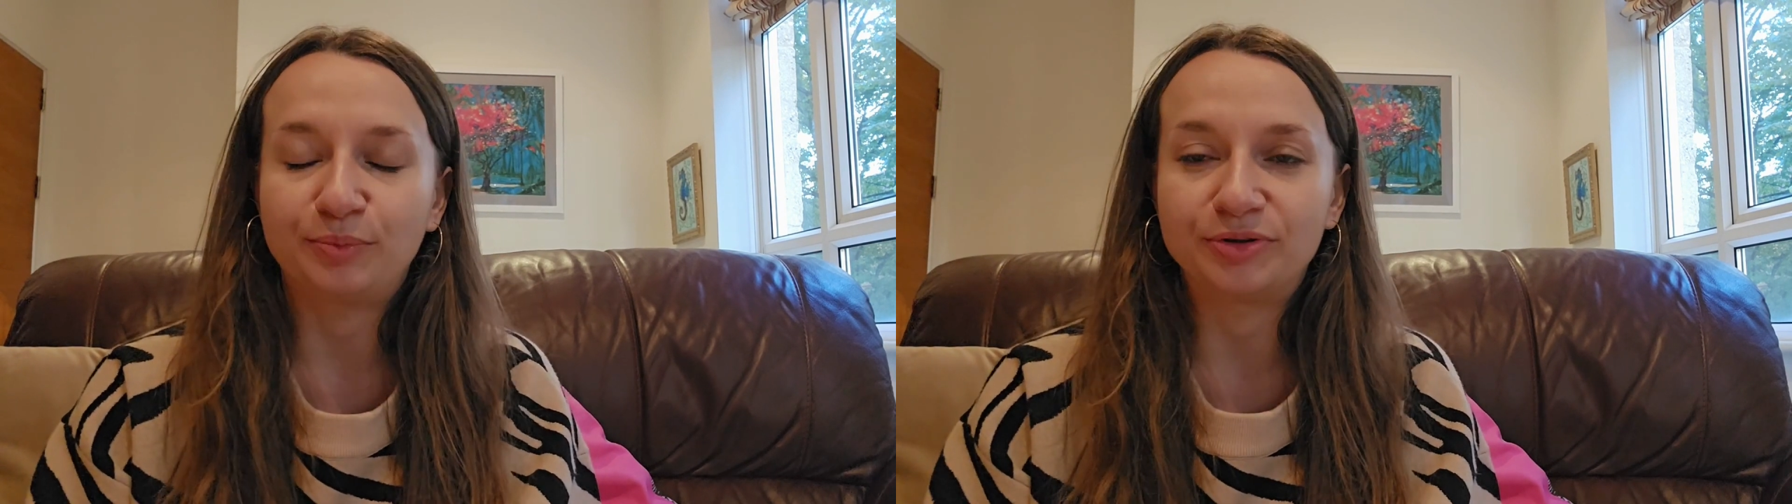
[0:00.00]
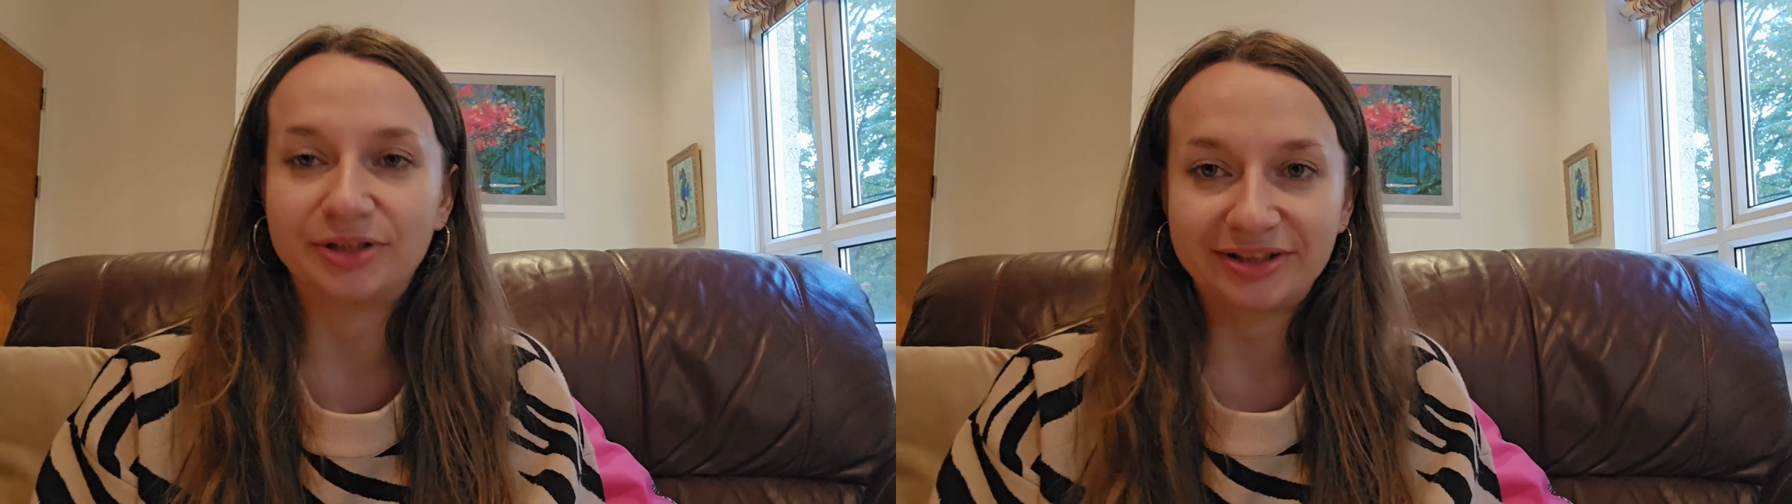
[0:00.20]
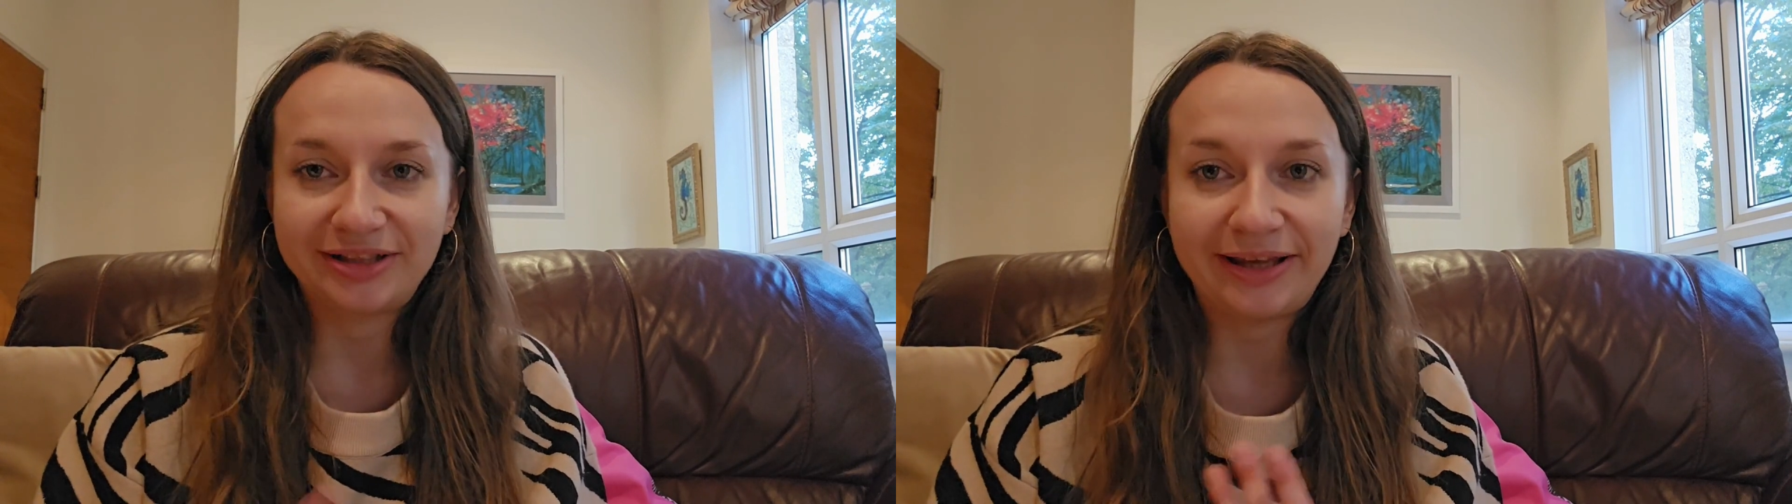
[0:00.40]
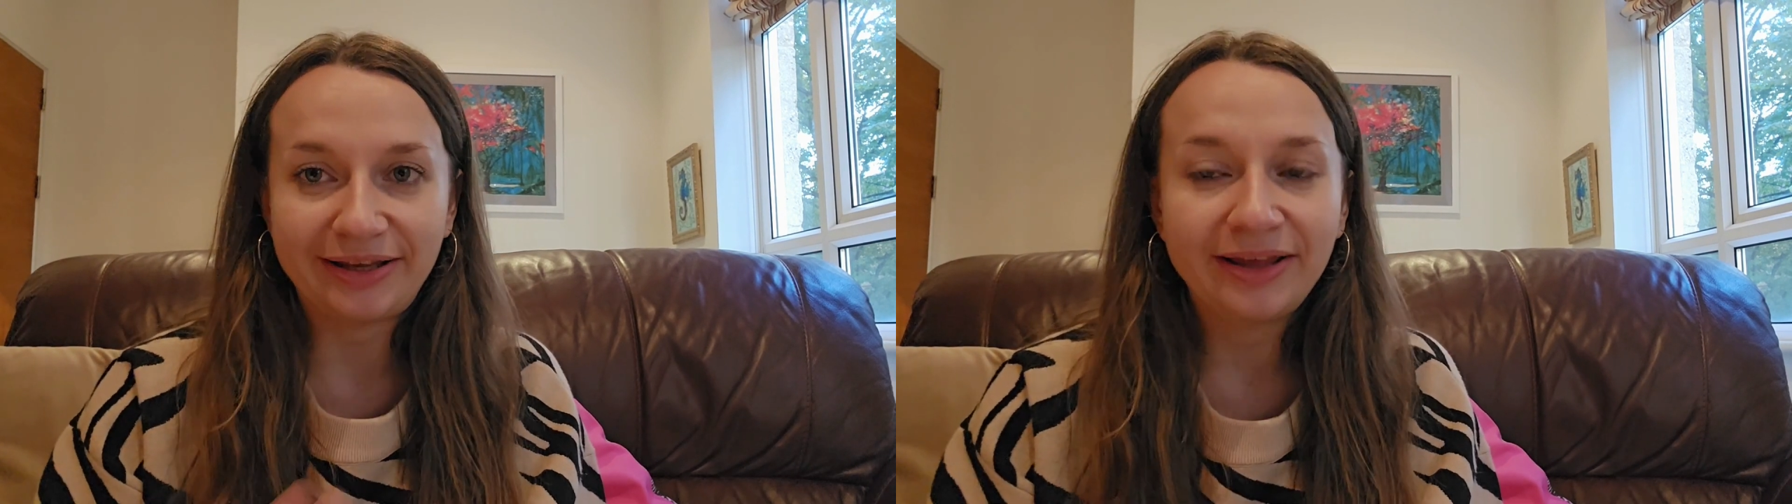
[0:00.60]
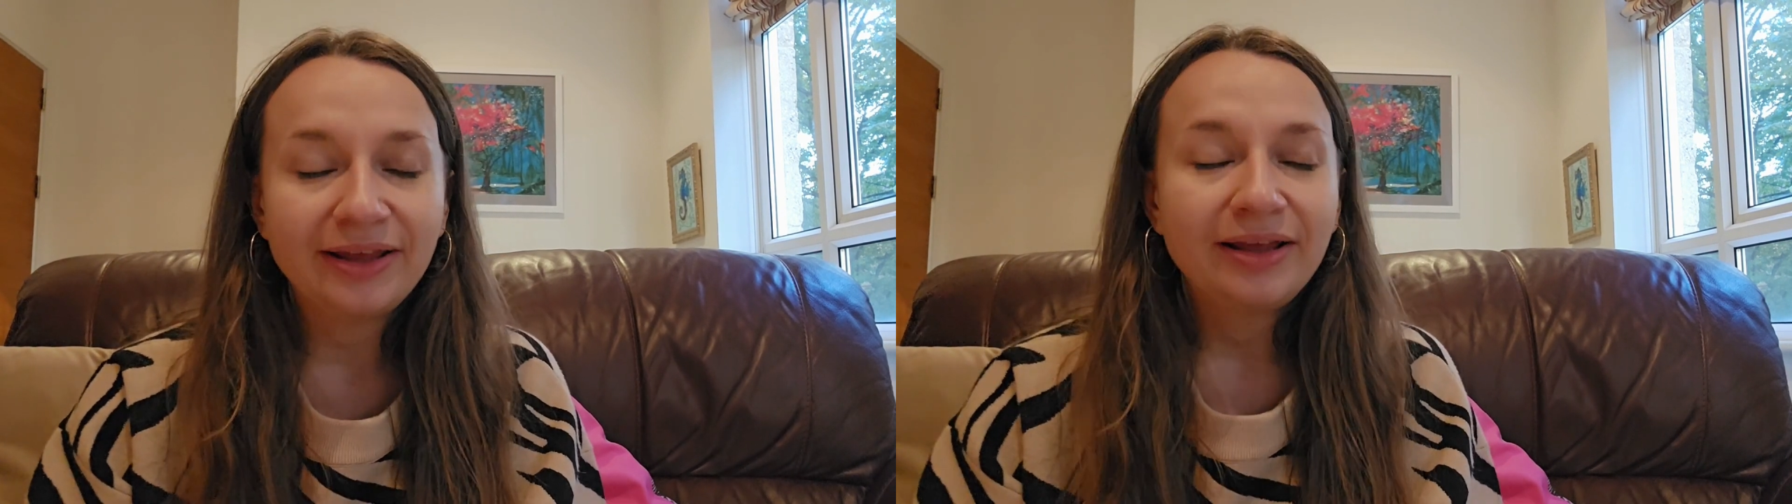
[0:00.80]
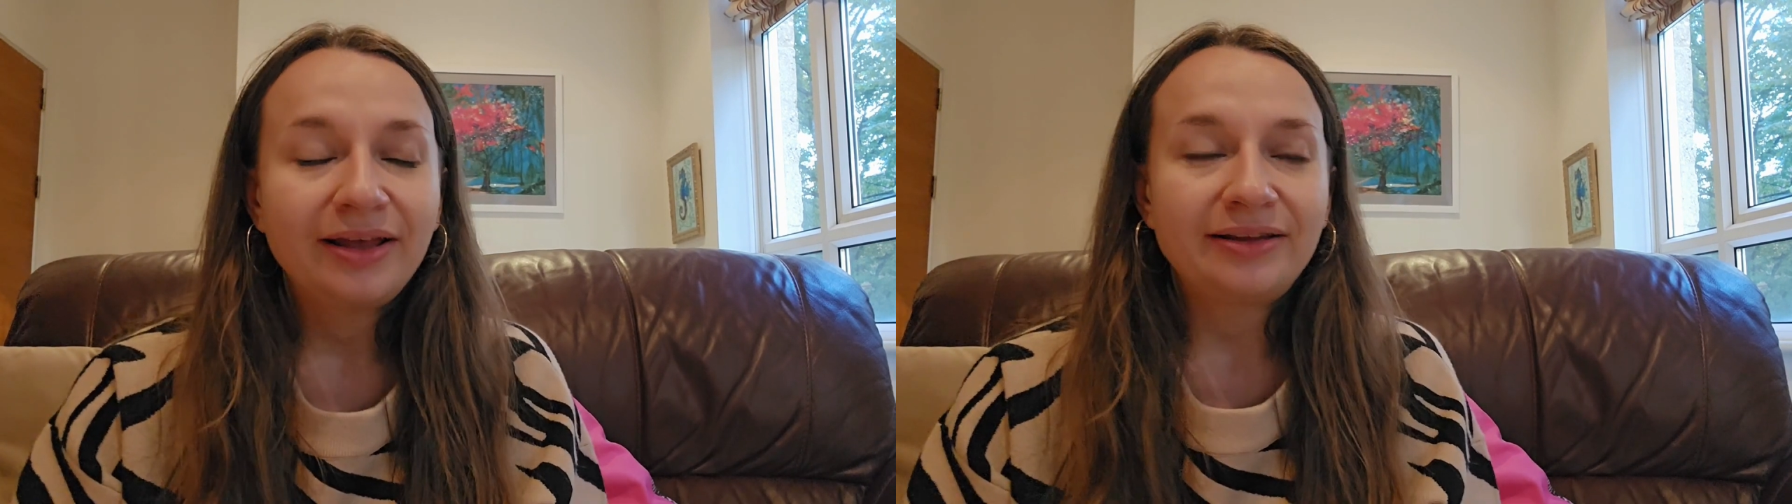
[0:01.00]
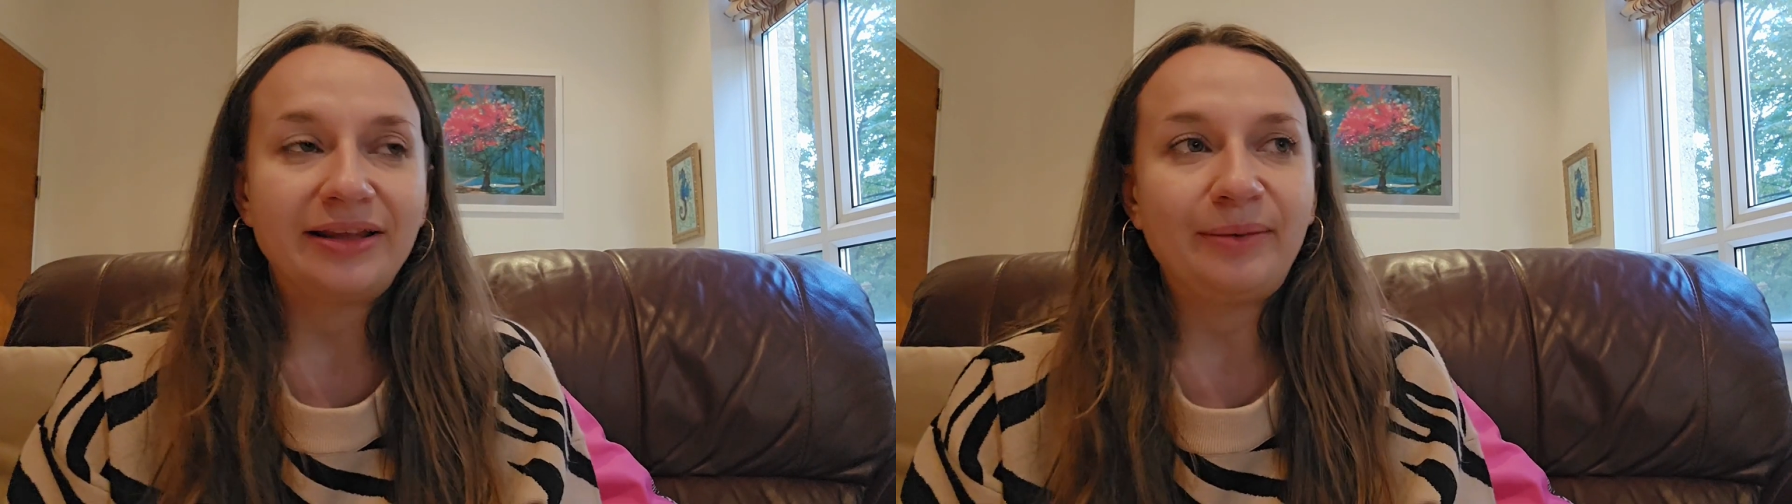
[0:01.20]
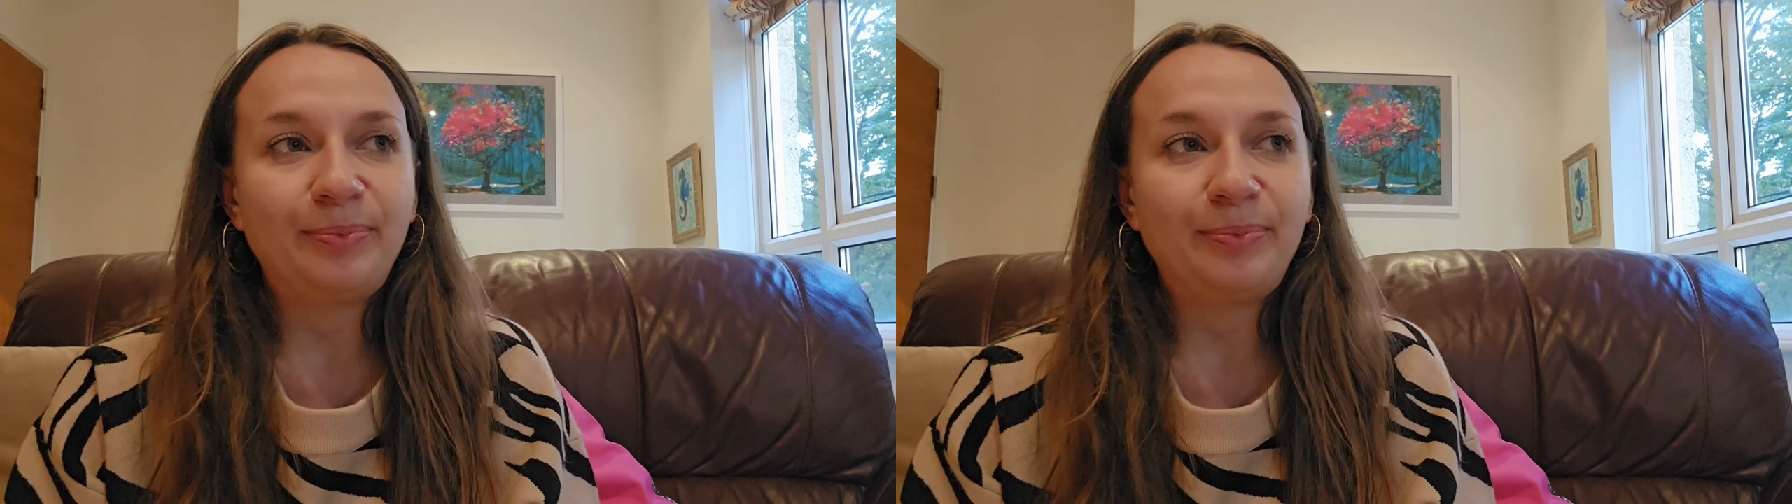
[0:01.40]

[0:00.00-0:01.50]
project they